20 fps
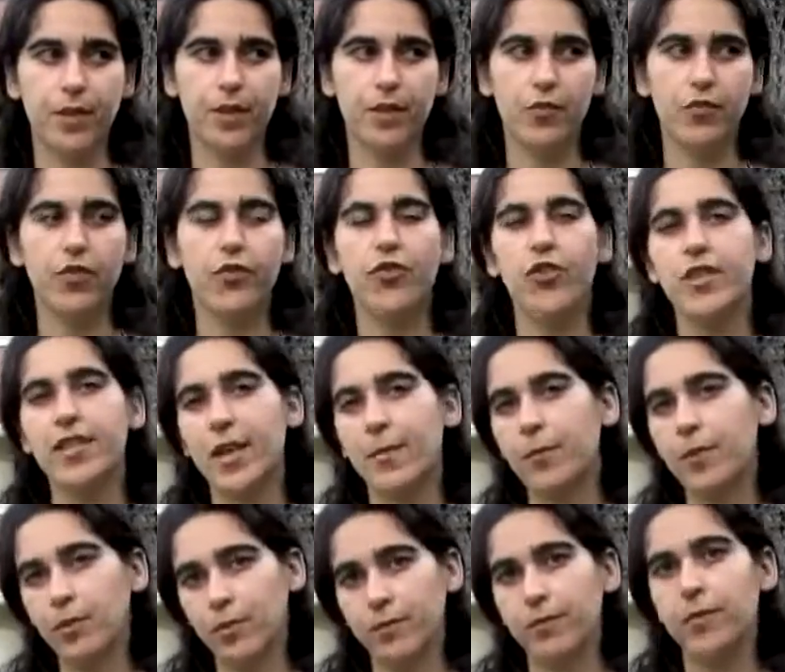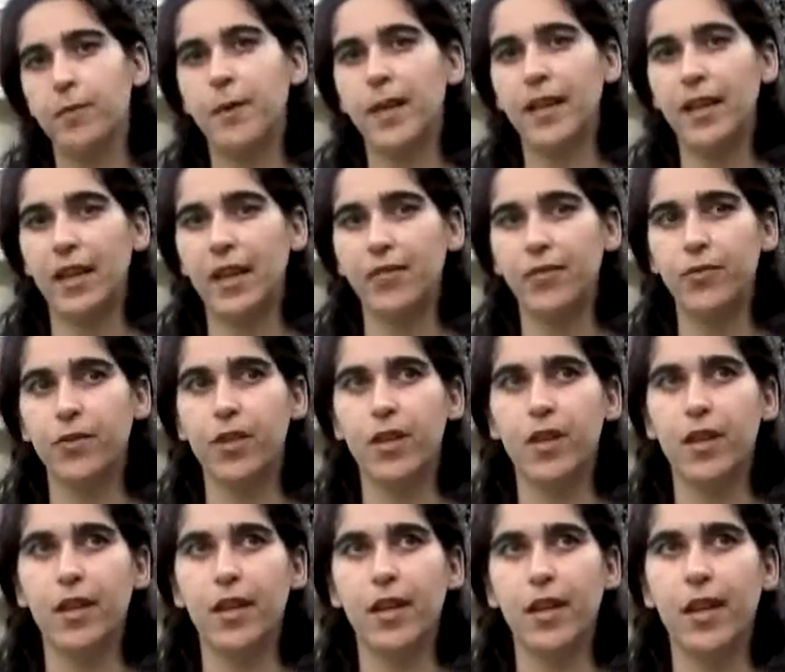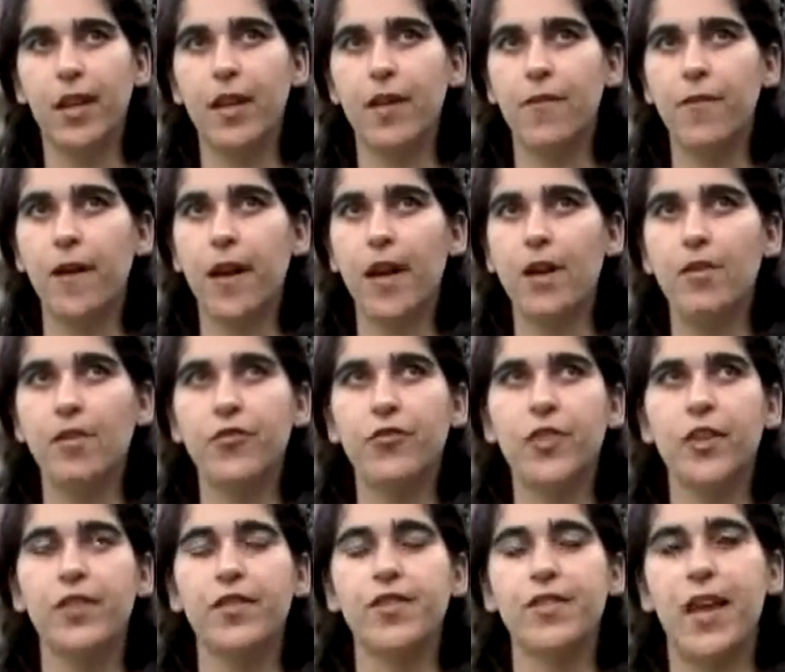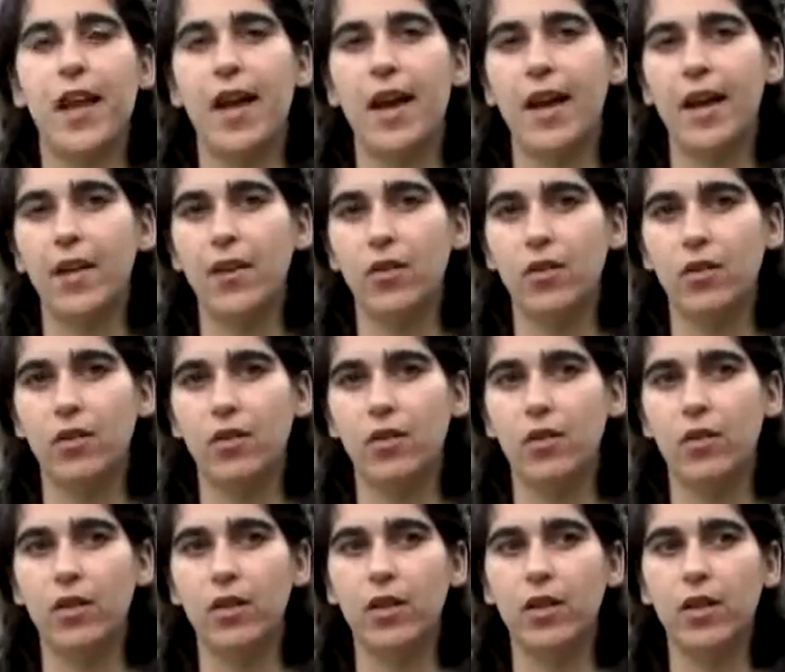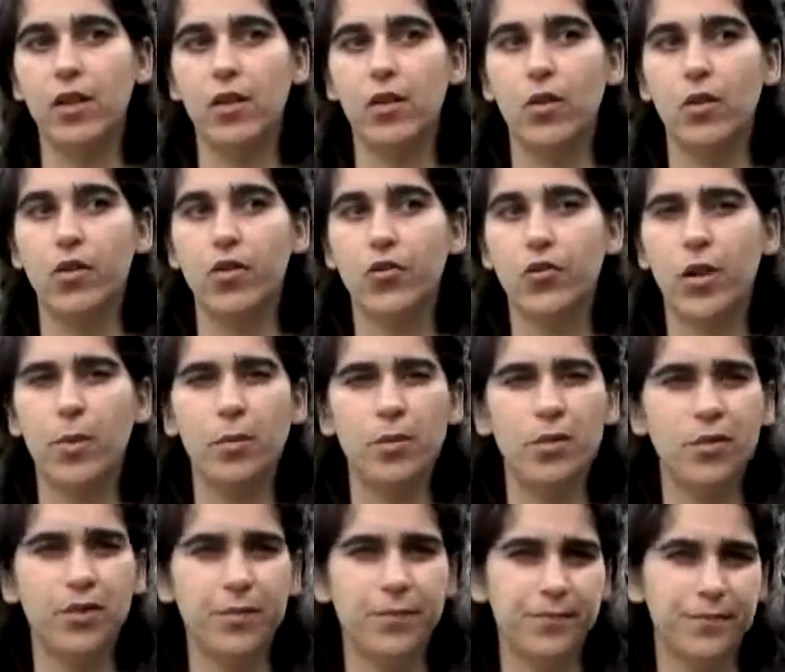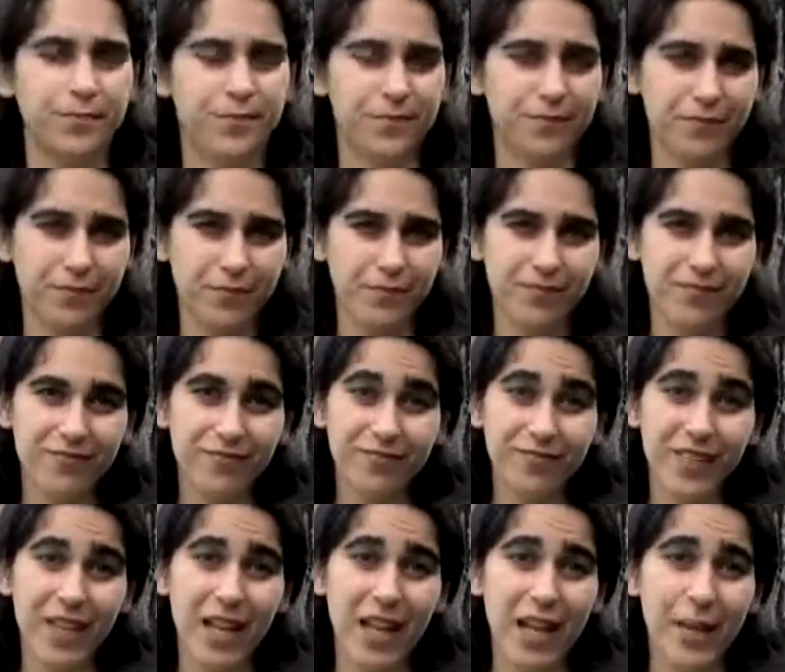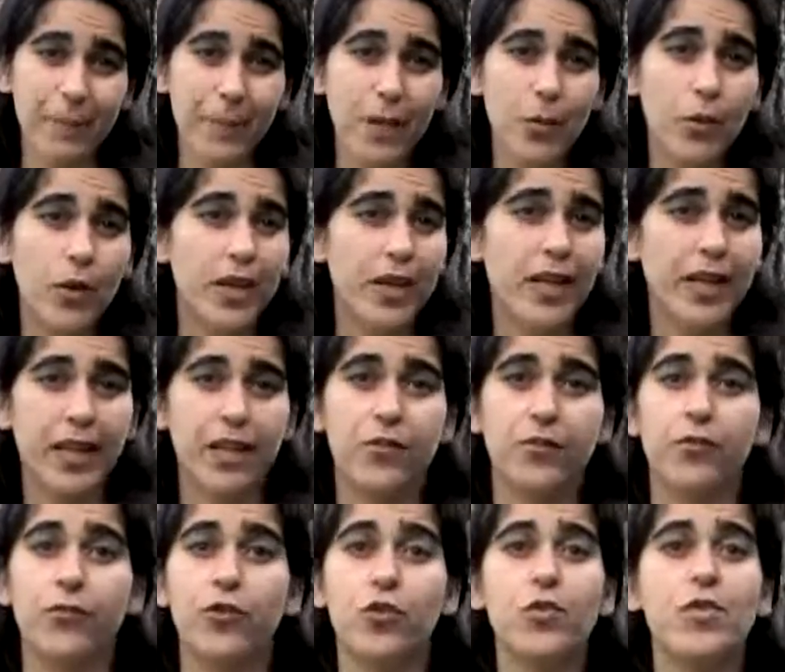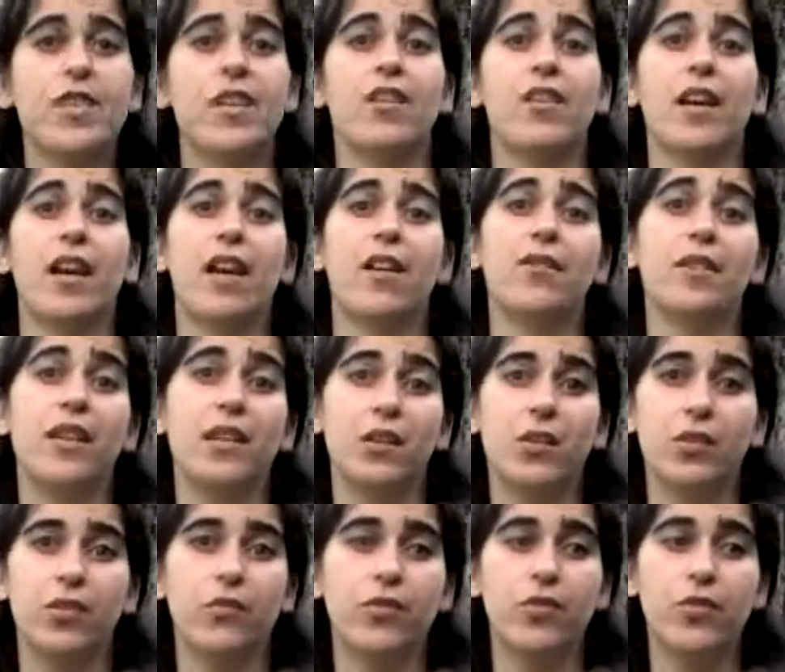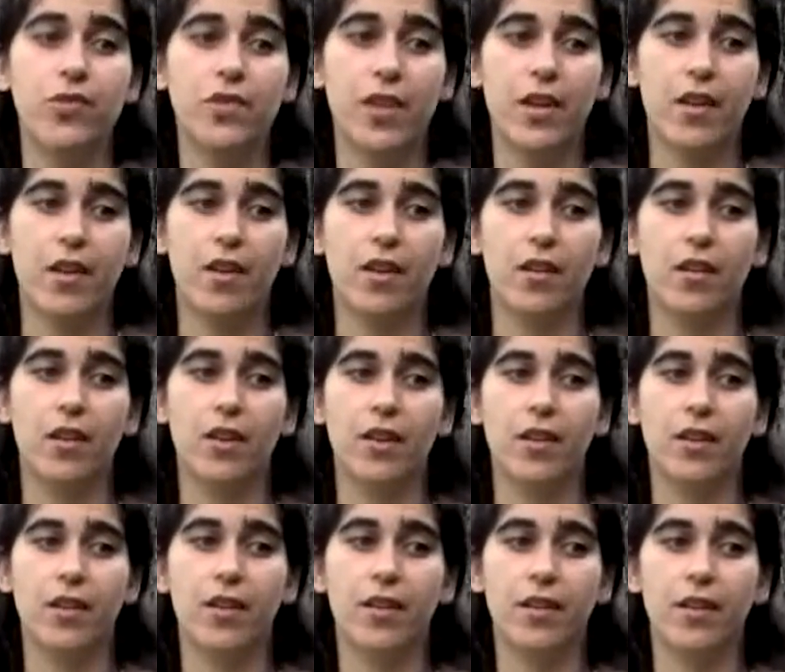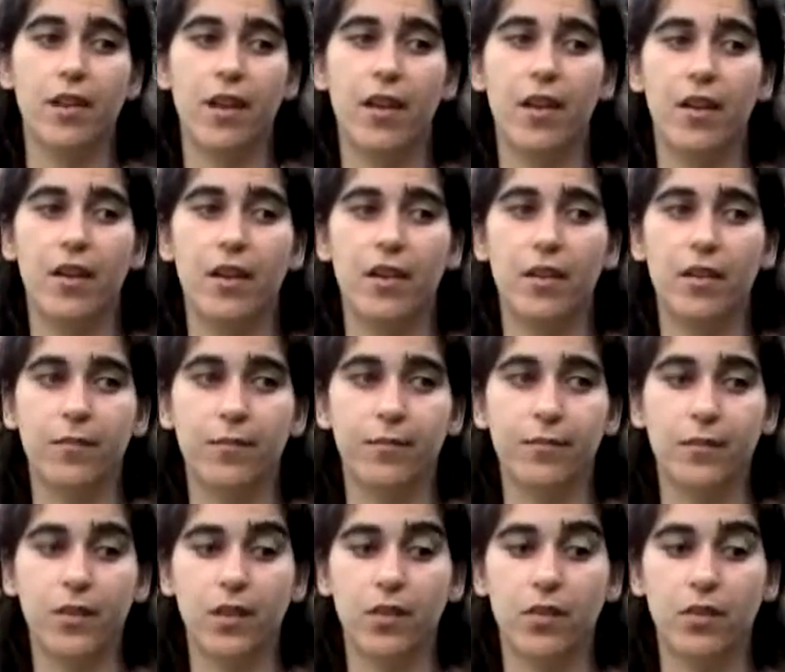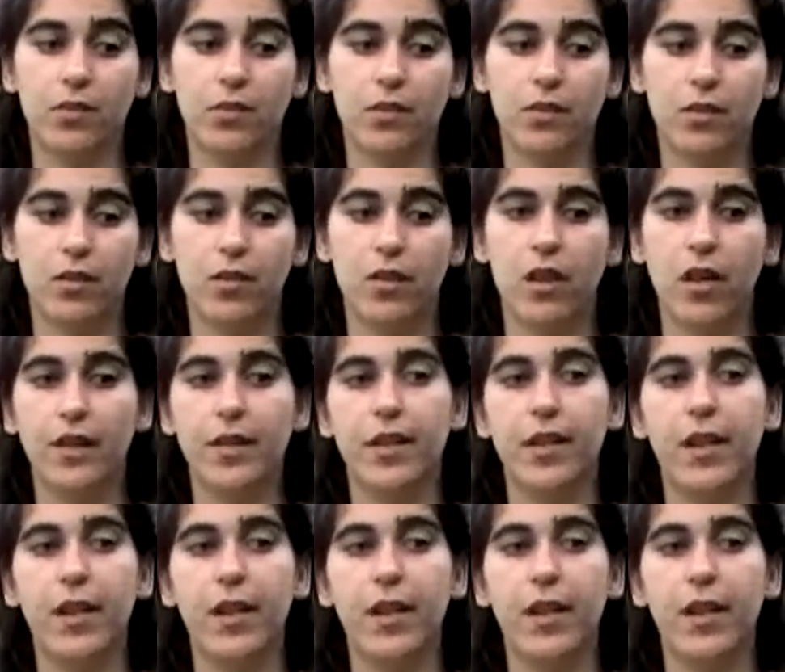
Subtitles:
for example, in my life, if I ever feel sad or troubled, I may want to eat foods that are heavy or foods that are you know, on the